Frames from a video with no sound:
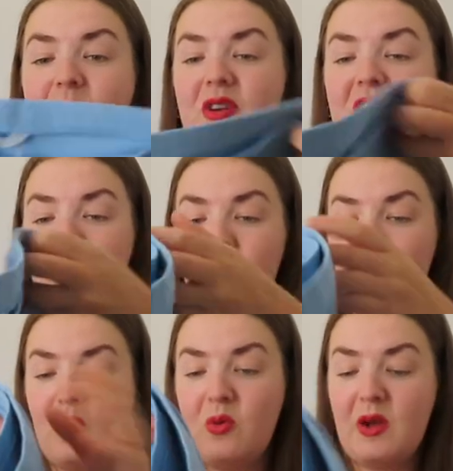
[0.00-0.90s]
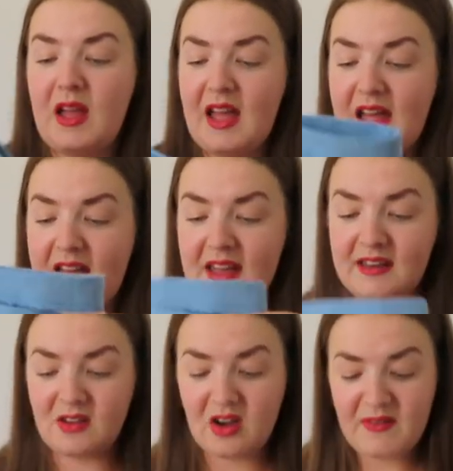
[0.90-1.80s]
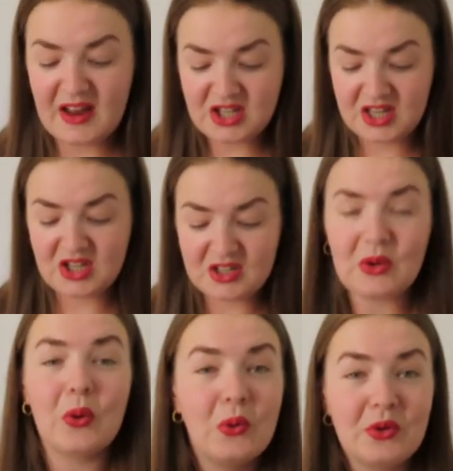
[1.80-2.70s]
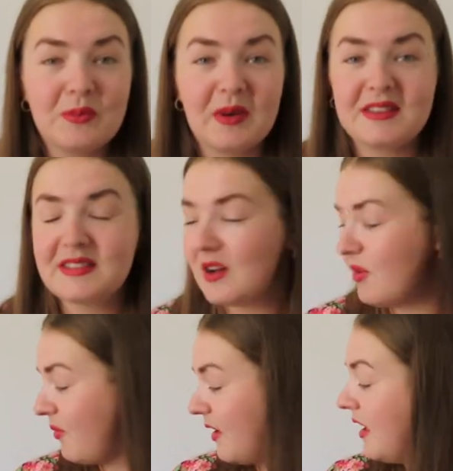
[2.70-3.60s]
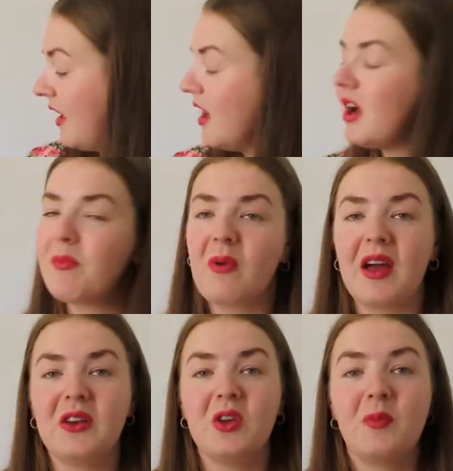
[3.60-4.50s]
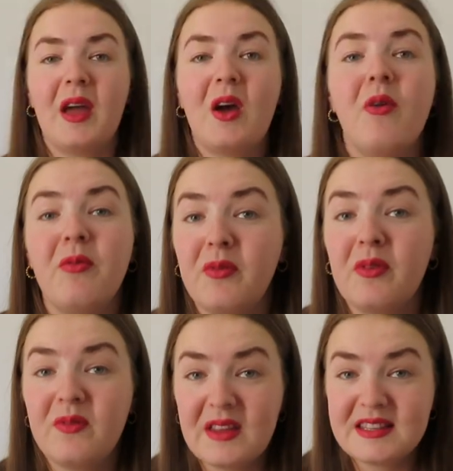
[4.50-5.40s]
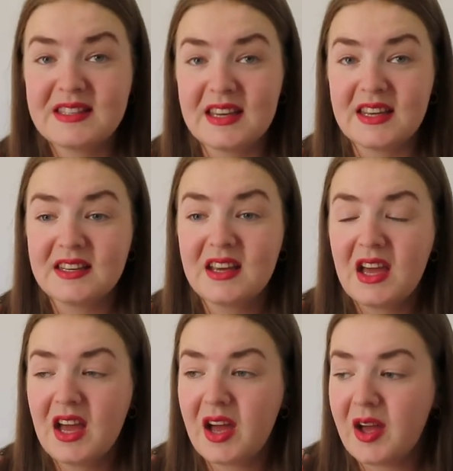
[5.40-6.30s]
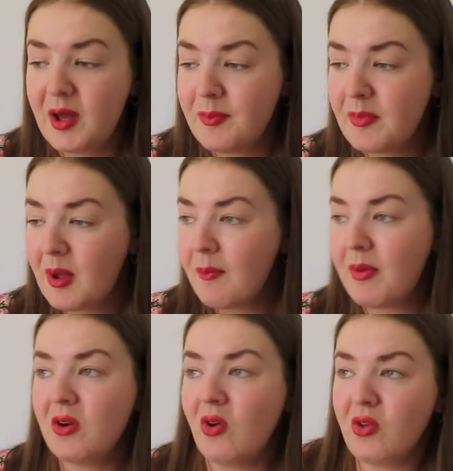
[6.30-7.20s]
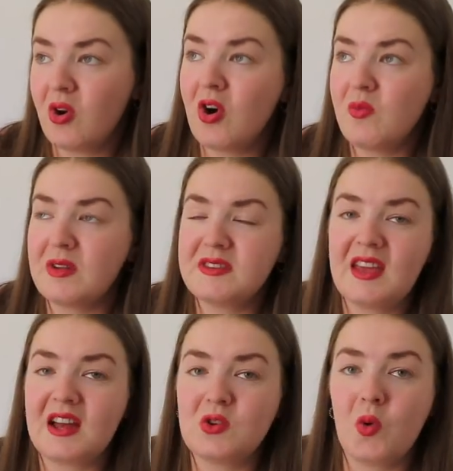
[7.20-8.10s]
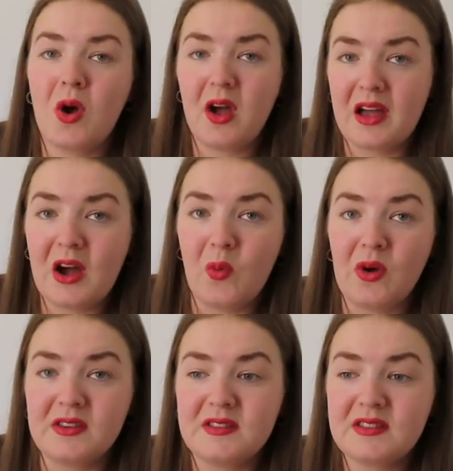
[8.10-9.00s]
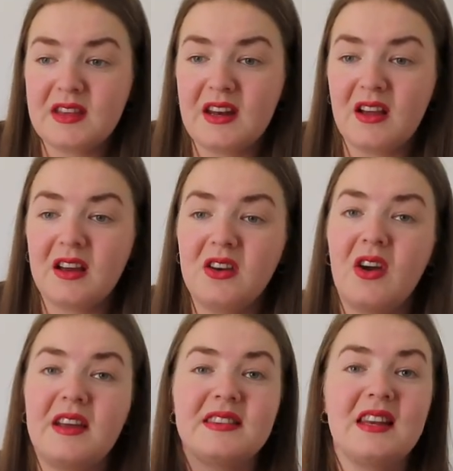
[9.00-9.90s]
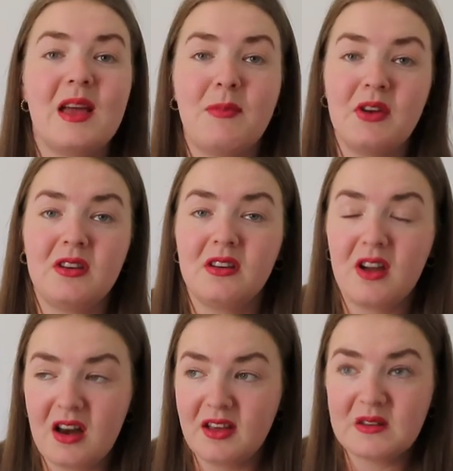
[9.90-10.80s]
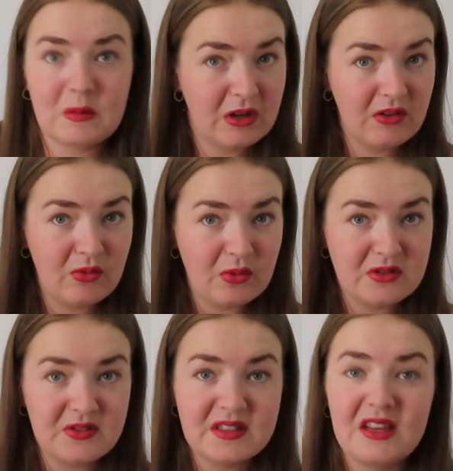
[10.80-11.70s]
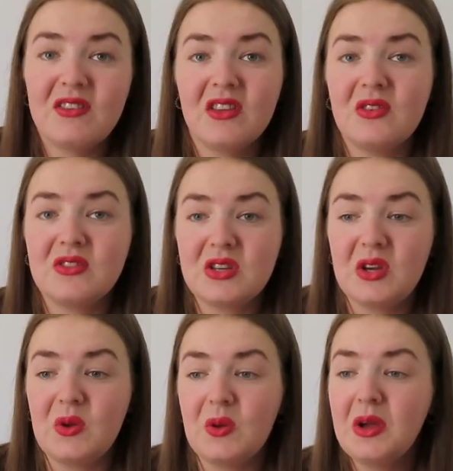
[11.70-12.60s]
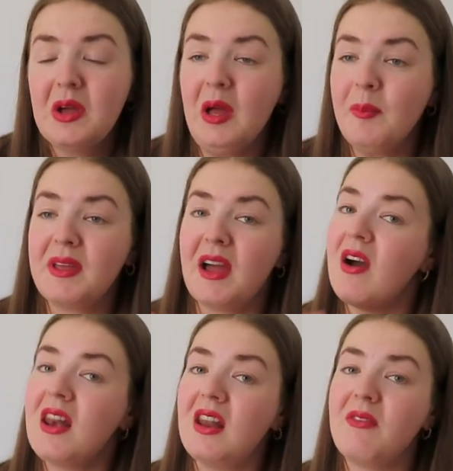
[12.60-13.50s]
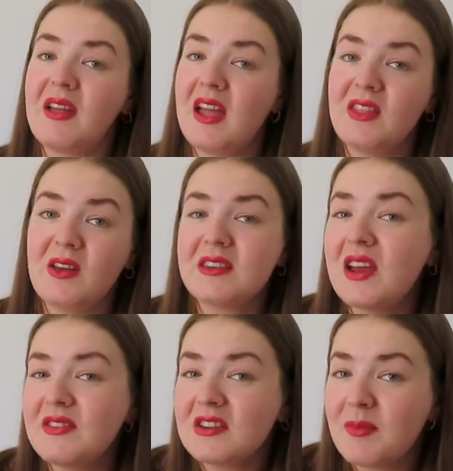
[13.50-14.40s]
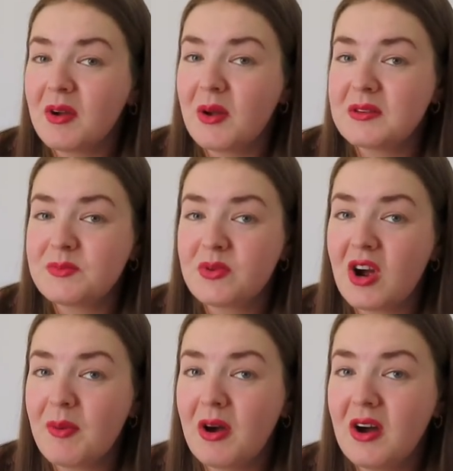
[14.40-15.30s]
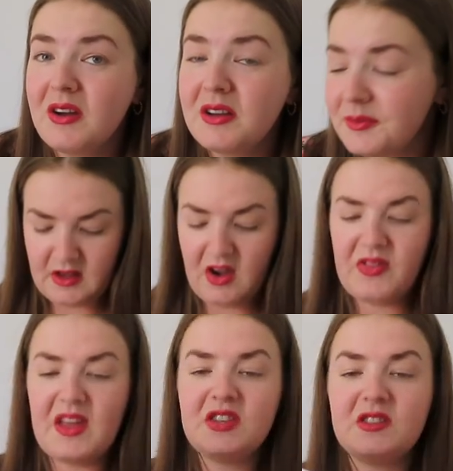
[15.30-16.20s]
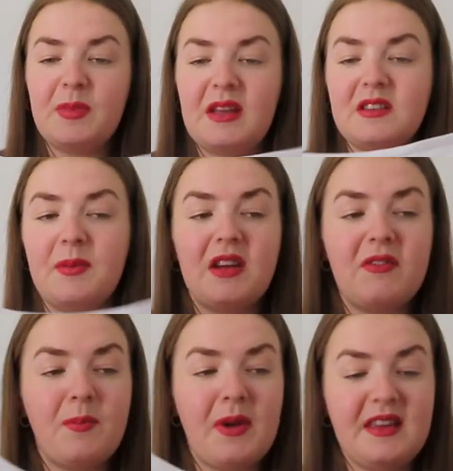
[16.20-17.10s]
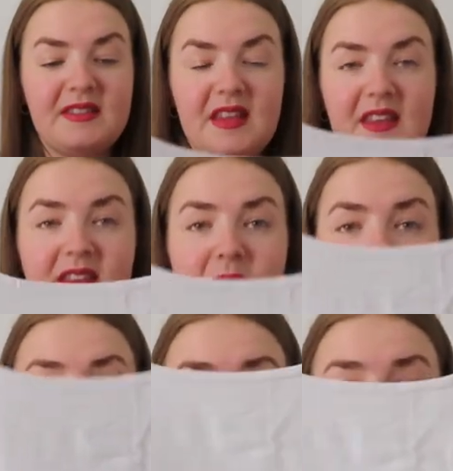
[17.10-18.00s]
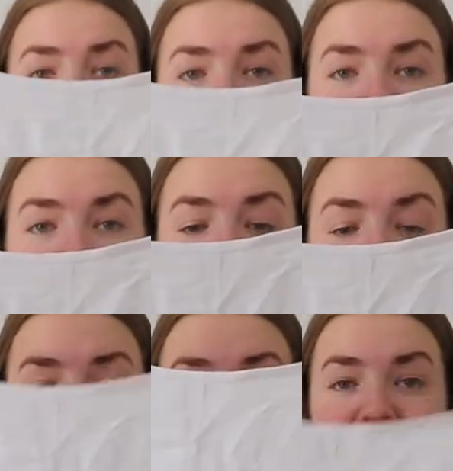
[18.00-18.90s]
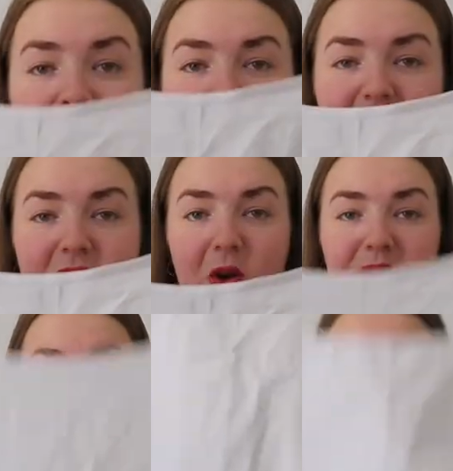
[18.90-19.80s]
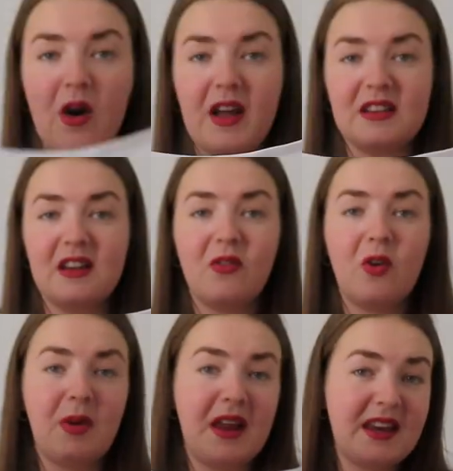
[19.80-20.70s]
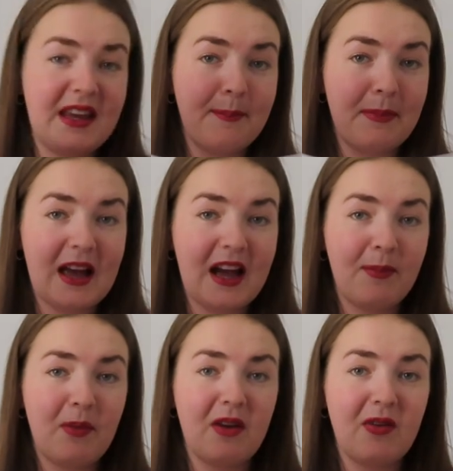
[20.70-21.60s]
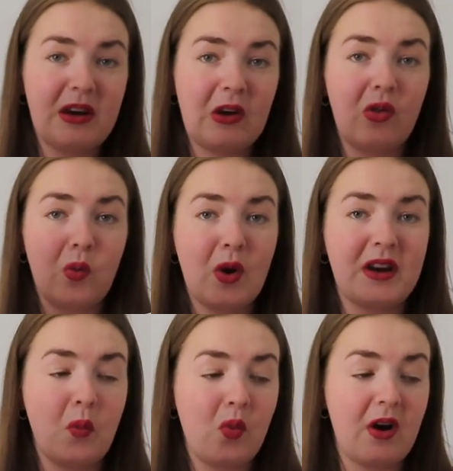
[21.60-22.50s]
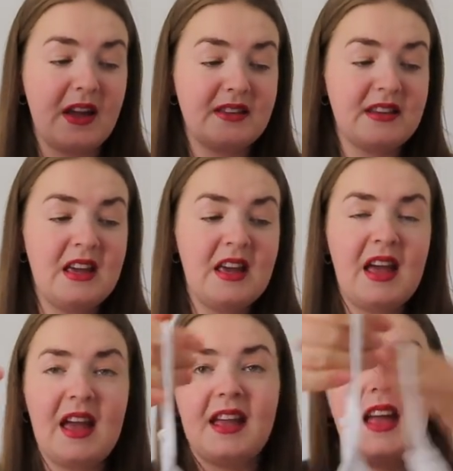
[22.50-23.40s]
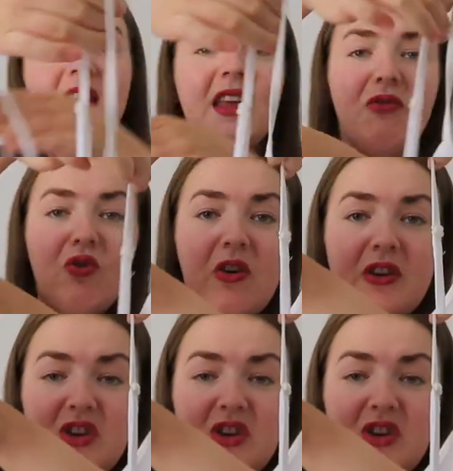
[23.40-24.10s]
breathable, and I've actually just ordered myself a brand new pair off of Vinted, but not the cotton ones, the actual workout ones, in like a nice lemon colour, so I'm looking forward to receiving those too. But yeah, I love getting those every time I go into Primark. I then just picked up another basic, so I just got another one of their cami tops in white. I've got plenty in black, but I've only got the one in white. Again, they've got